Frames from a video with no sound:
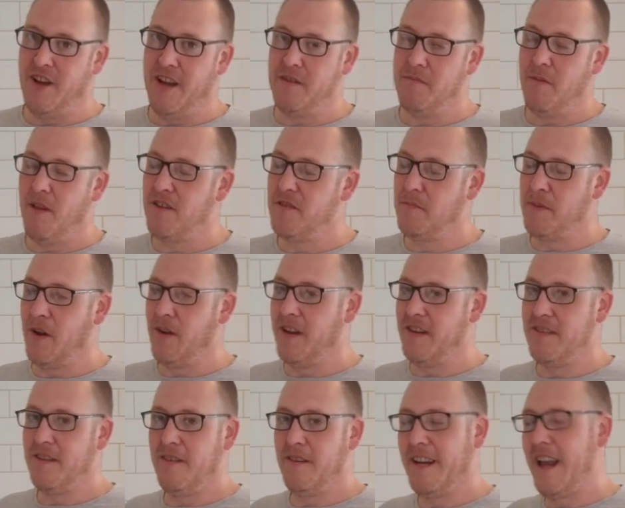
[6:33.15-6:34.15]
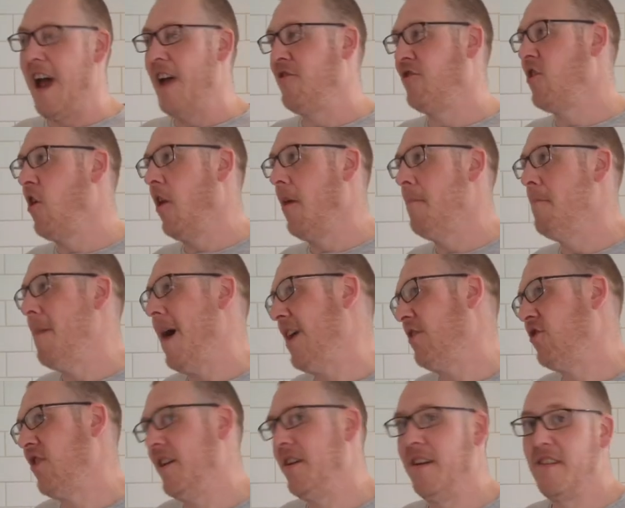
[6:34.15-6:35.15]
Let's, let's be honest. Can't just call it
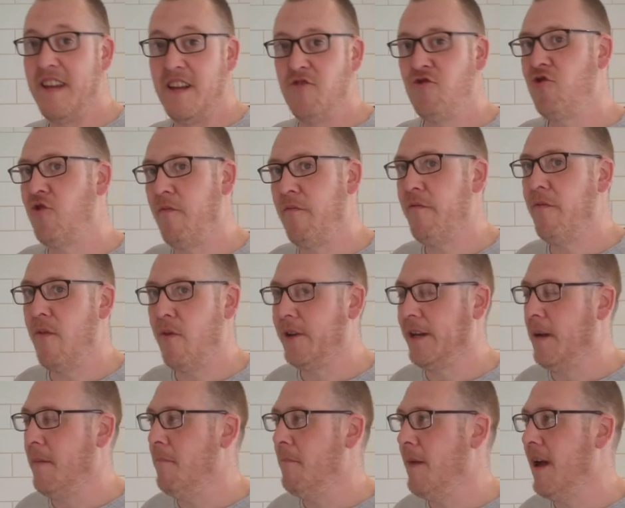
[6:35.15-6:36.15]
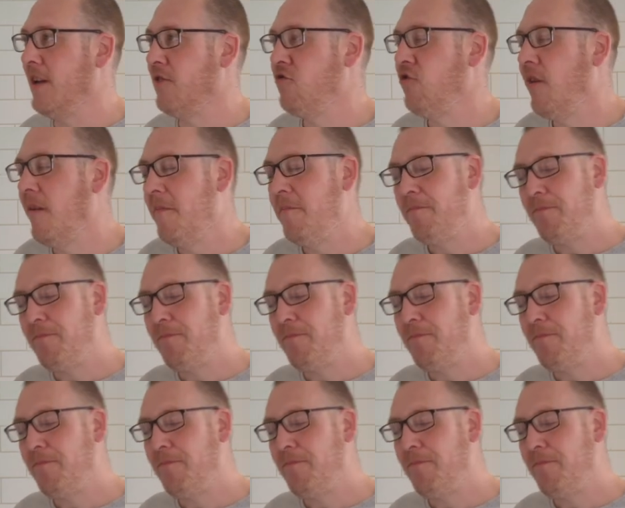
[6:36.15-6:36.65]
mash, can you? It's instant fucking mash.